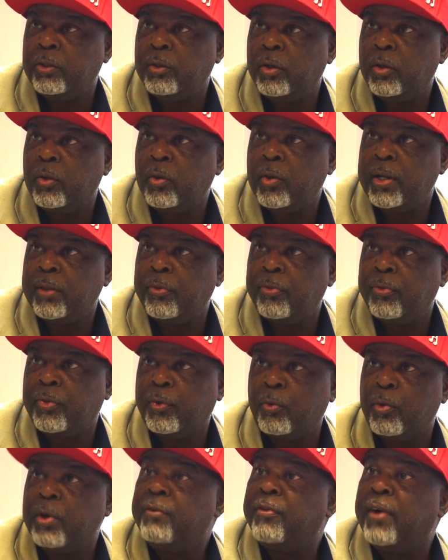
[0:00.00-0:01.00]
you know, at
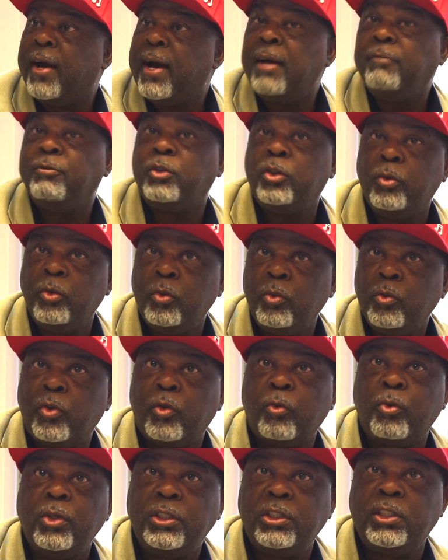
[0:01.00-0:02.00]

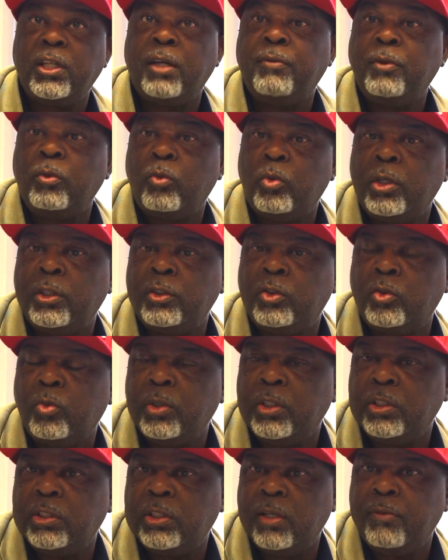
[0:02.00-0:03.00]

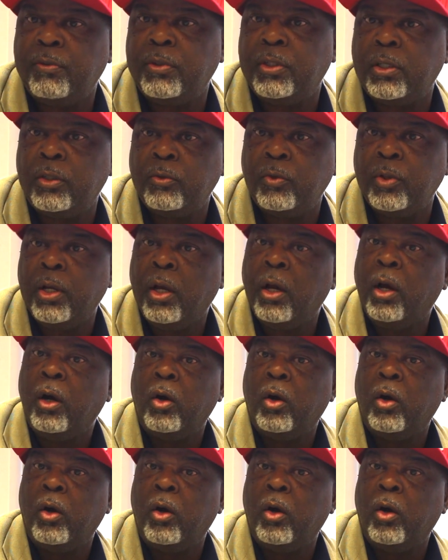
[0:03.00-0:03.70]
352-371-2700,